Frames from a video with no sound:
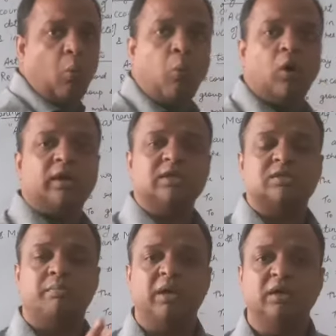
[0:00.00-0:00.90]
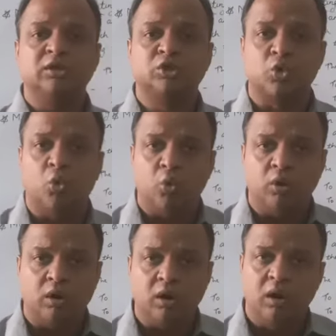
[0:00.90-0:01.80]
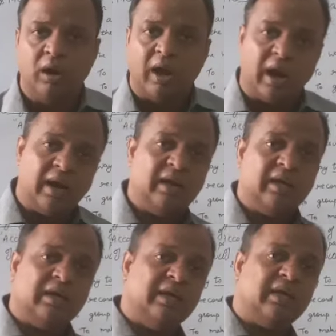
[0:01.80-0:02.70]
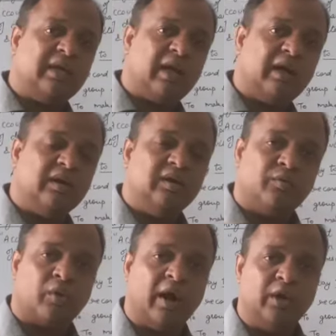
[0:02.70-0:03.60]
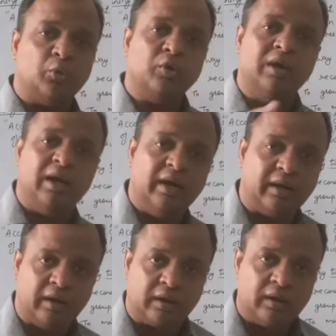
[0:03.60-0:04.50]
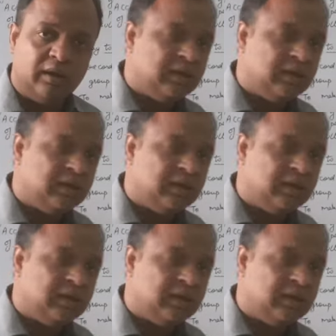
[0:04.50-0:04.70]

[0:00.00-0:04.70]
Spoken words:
what is being shown, and he can try to relate it,